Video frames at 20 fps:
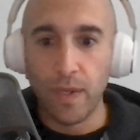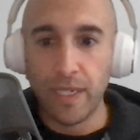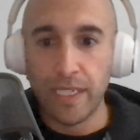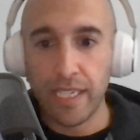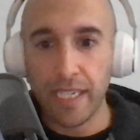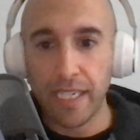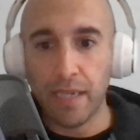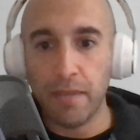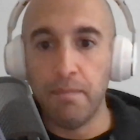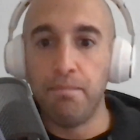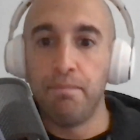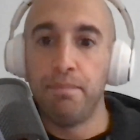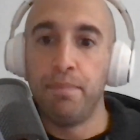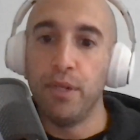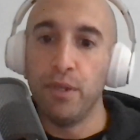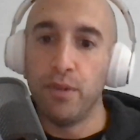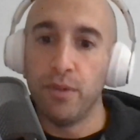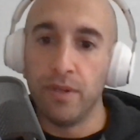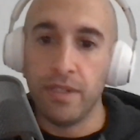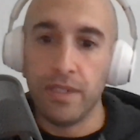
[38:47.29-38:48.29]
it's like a
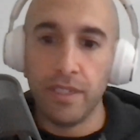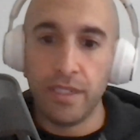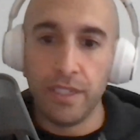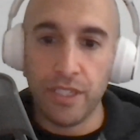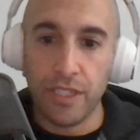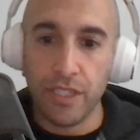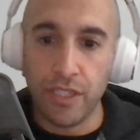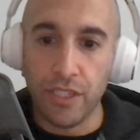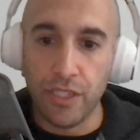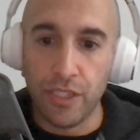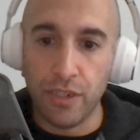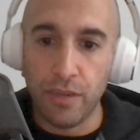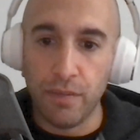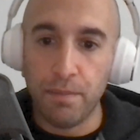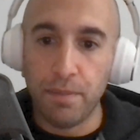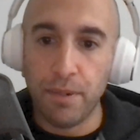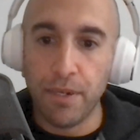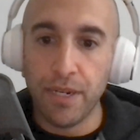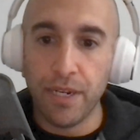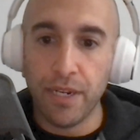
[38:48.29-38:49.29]
boot. You
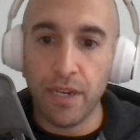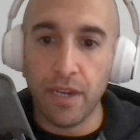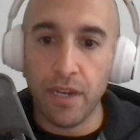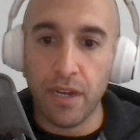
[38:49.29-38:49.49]
put it